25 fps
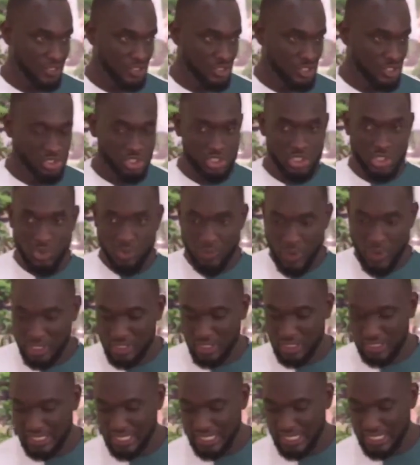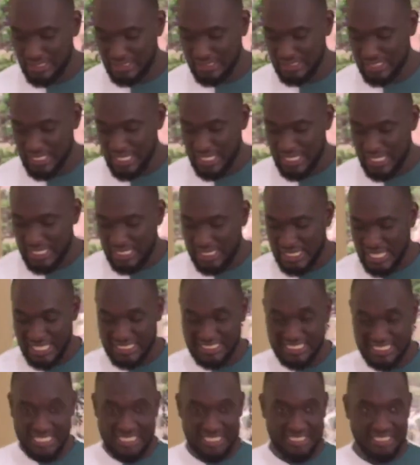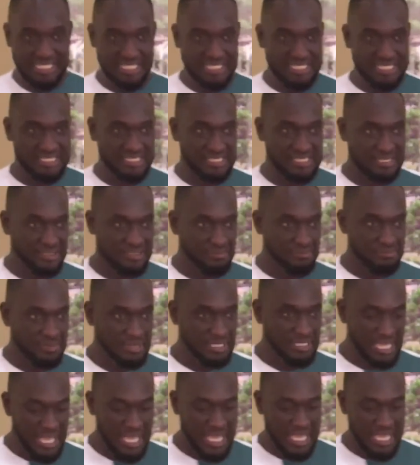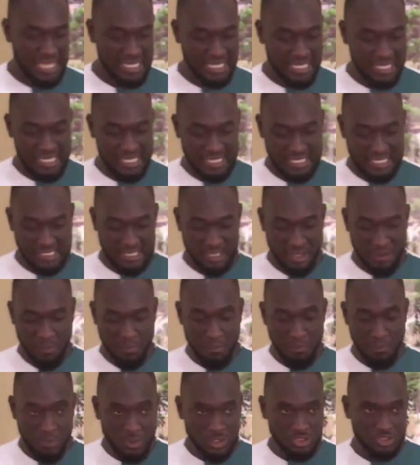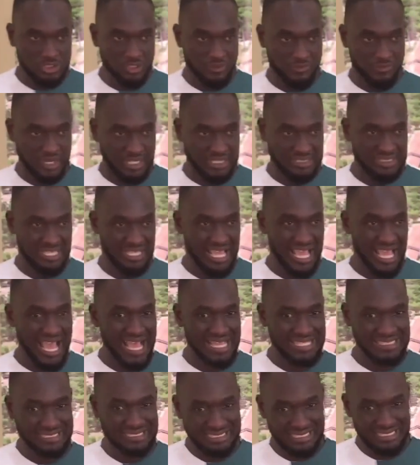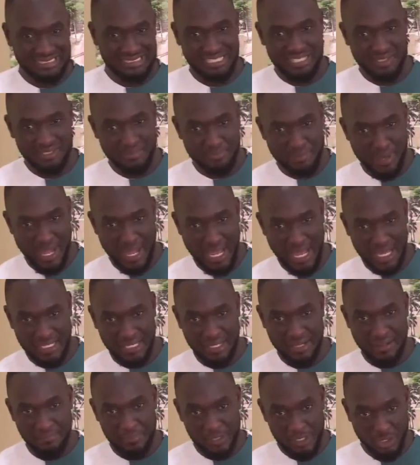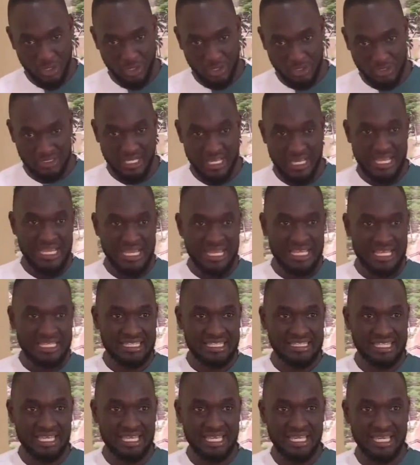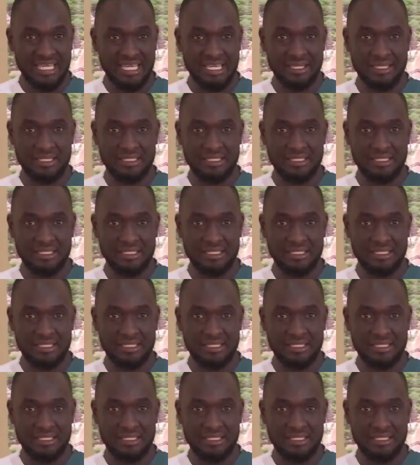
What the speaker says: So you recognize that in this day and age, most of us are sitting back because the